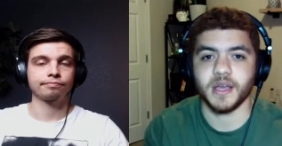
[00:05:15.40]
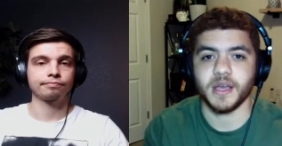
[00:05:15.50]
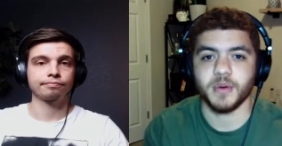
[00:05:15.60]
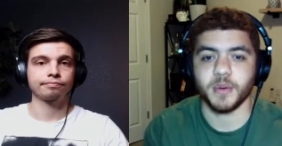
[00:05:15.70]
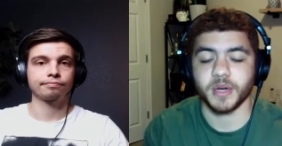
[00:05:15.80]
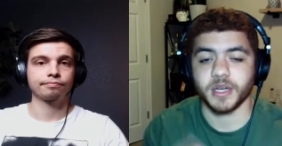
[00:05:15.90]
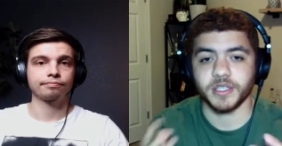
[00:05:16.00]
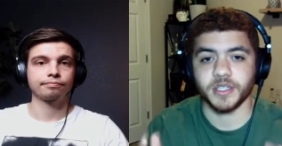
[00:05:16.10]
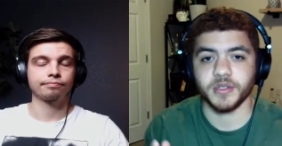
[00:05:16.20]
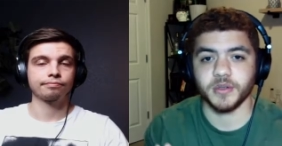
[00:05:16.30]
Speaker 1: What we're going to
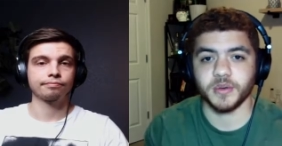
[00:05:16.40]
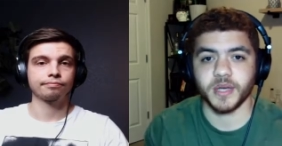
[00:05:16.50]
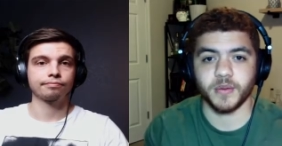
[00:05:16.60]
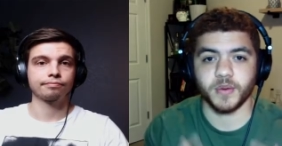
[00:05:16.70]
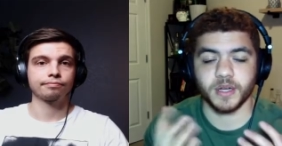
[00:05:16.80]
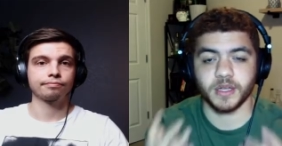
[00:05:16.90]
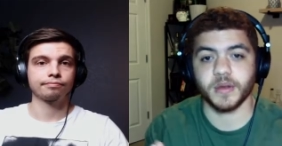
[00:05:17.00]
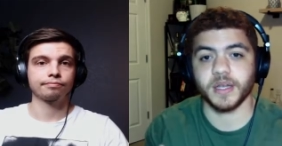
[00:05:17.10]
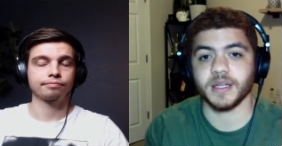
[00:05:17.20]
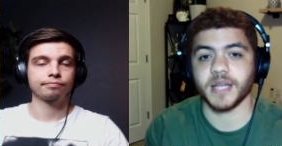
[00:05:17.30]
do and what
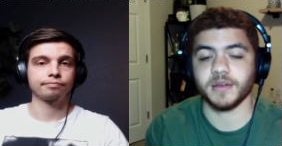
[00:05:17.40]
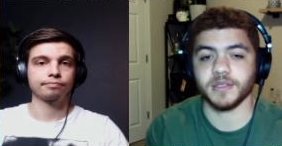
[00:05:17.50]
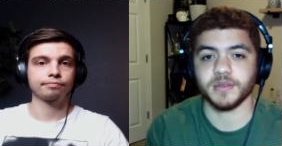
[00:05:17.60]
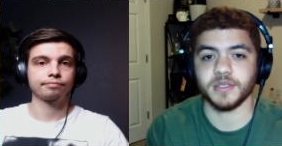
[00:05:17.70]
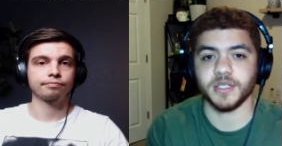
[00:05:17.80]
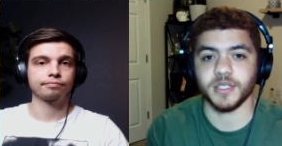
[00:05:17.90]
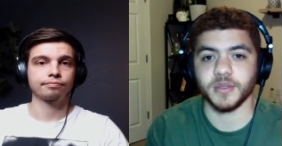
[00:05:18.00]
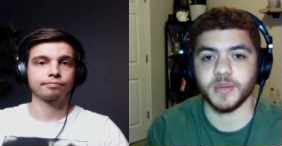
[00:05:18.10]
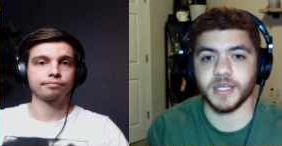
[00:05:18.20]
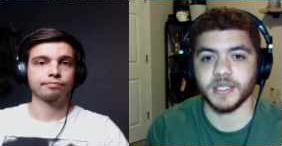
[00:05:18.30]
cloning allows you to
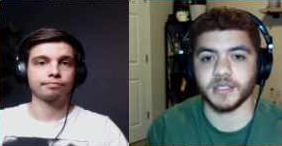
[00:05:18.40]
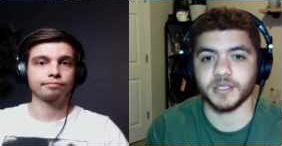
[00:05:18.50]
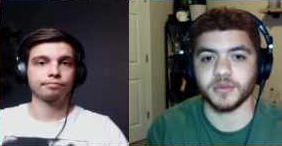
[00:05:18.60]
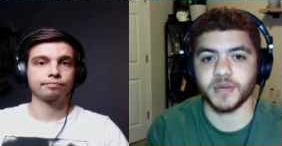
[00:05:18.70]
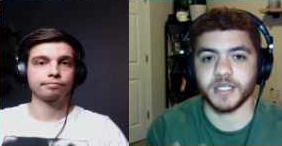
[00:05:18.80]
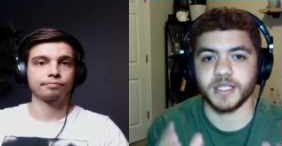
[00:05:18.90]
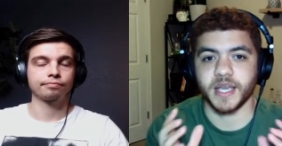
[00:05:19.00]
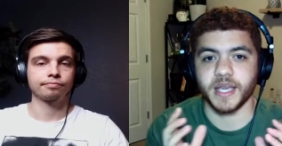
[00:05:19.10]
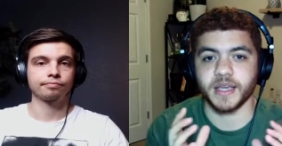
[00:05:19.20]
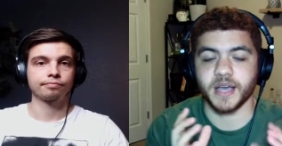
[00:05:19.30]
do is create
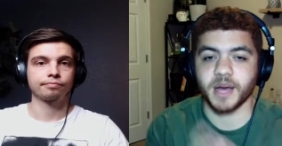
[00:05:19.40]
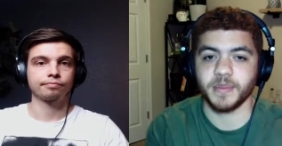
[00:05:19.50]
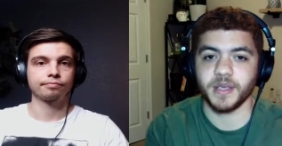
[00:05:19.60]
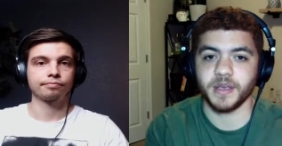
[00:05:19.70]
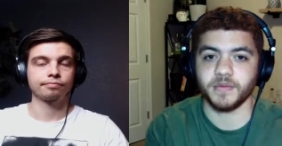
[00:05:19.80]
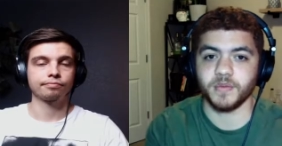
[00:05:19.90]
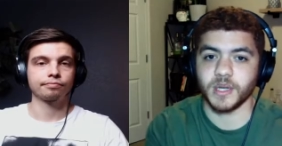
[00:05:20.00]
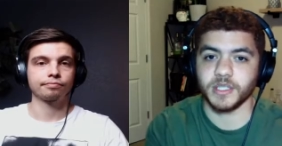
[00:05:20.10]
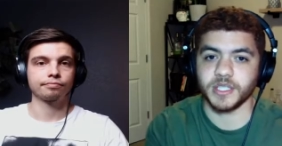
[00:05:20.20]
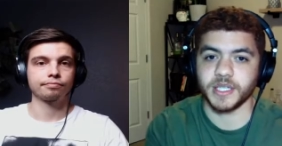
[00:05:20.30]
a copy of
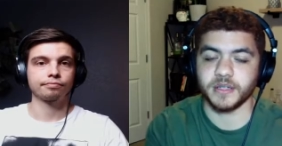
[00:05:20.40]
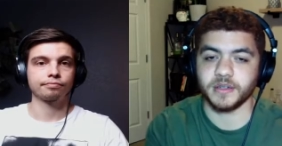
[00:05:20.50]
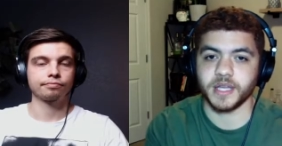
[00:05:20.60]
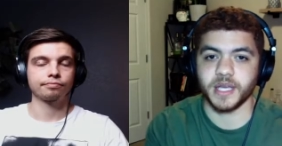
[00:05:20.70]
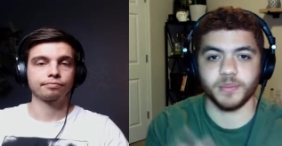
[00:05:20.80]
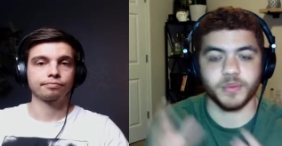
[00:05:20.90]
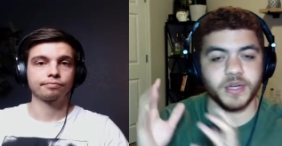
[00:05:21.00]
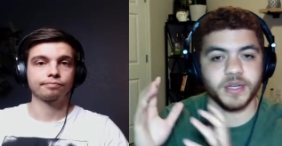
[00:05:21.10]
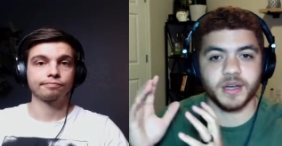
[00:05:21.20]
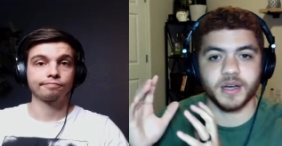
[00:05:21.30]
one channel and put
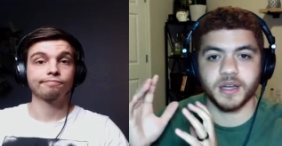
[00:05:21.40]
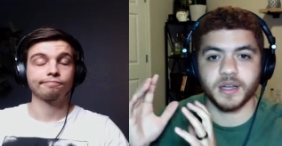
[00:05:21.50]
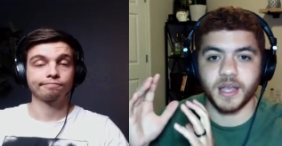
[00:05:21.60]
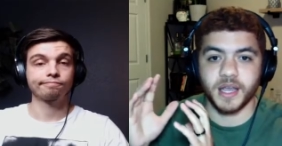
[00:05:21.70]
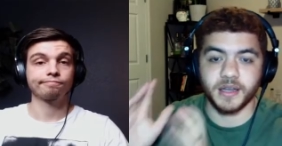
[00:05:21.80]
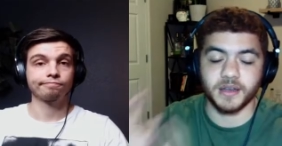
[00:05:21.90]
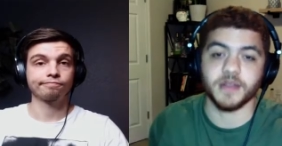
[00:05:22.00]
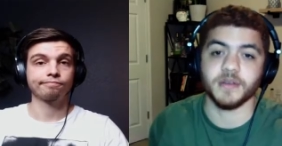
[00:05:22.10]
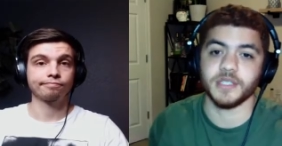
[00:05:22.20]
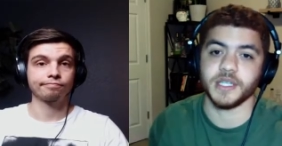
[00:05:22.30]
it on
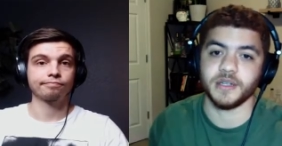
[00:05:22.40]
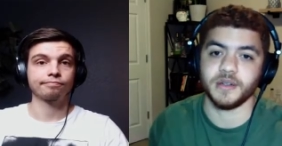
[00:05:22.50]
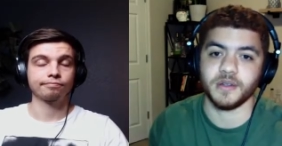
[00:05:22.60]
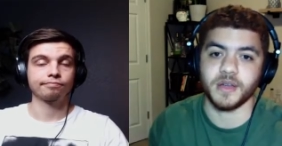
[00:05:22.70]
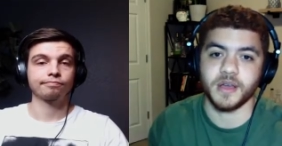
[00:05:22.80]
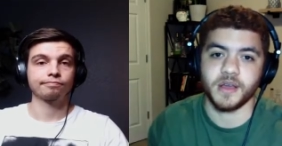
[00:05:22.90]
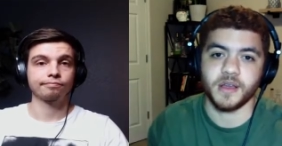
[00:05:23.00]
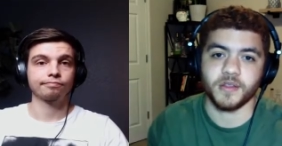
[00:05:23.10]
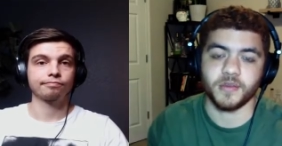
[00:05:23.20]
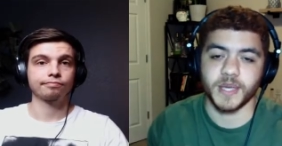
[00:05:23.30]
another channel.
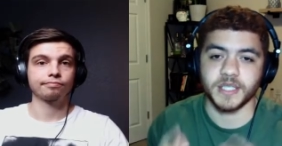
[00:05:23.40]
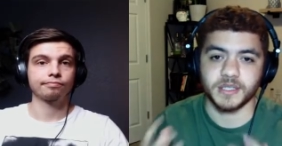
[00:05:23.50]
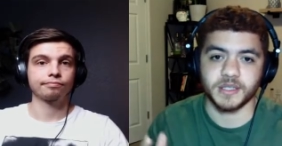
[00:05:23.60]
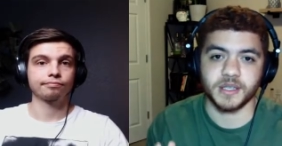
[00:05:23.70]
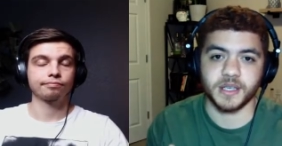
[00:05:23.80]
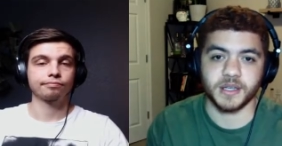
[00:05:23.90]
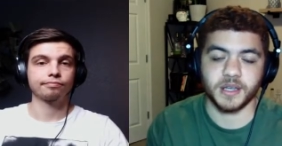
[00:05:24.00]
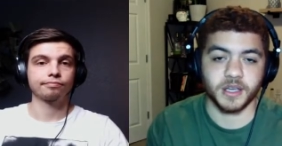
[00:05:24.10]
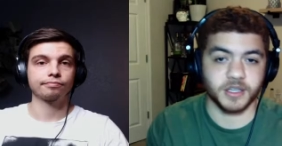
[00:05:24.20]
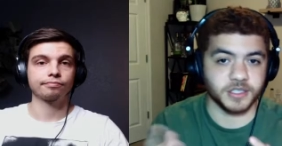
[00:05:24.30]
So basically,
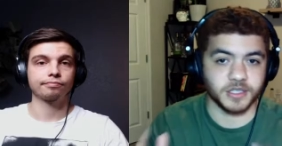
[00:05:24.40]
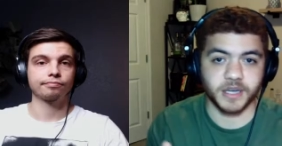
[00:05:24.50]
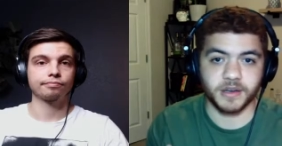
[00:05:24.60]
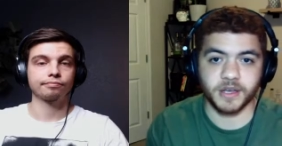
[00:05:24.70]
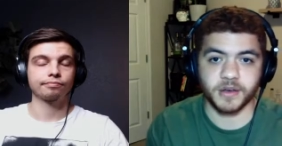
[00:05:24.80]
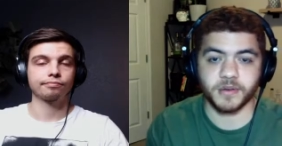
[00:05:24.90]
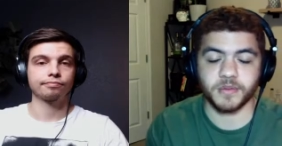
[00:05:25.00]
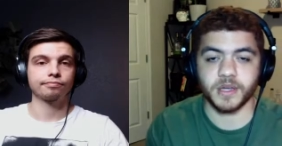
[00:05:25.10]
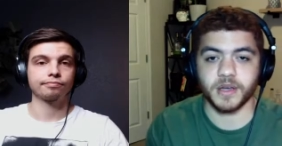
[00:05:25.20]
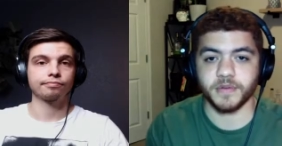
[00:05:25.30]
a good scenario
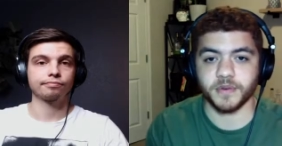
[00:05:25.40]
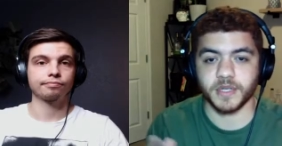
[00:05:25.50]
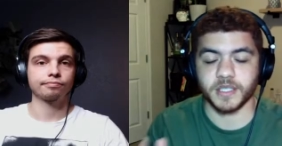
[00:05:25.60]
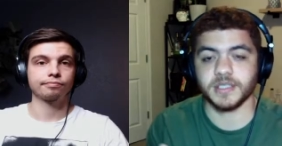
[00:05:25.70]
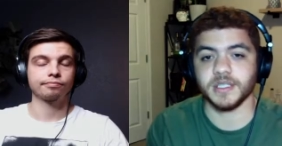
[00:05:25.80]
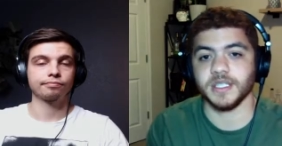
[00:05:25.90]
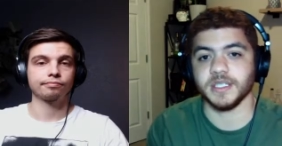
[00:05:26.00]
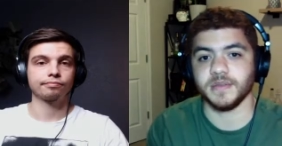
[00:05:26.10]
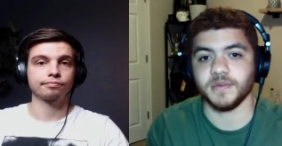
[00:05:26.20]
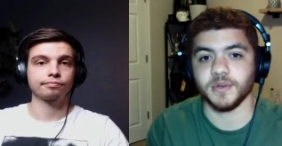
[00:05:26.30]
for this is
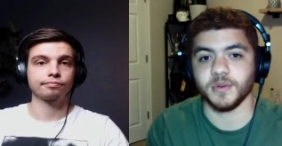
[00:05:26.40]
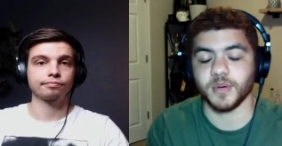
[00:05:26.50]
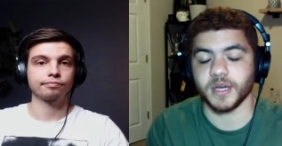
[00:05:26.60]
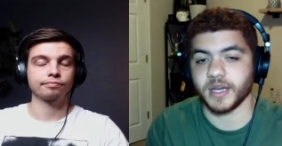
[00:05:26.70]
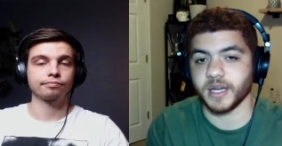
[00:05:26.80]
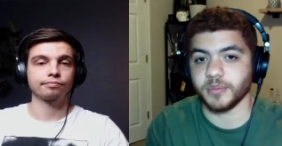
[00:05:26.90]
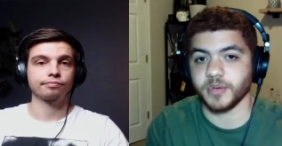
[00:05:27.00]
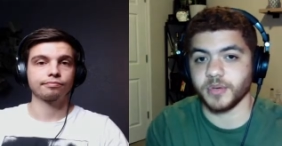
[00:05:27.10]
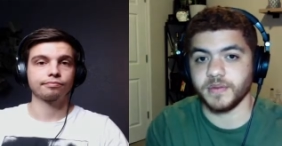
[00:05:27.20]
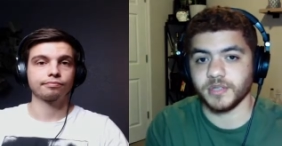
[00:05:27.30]
if you're working on a
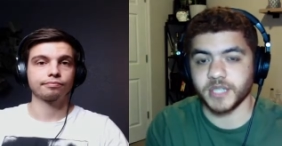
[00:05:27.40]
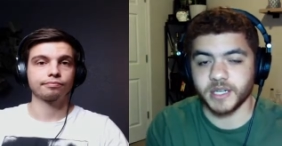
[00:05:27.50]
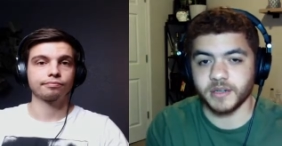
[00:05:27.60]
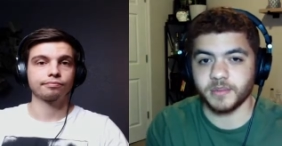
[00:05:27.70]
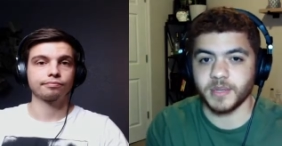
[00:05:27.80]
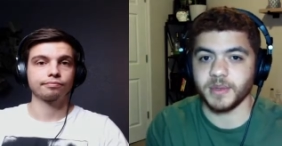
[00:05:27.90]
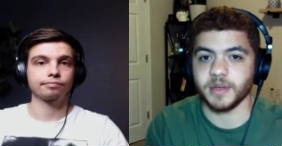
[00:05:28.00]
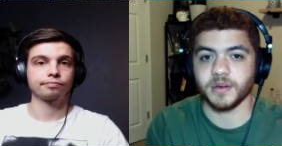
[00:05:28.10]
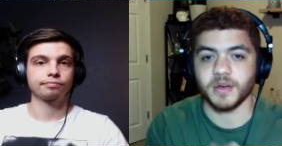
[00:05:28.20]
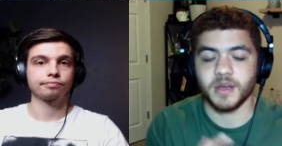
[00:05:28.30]
preview channel, maybe you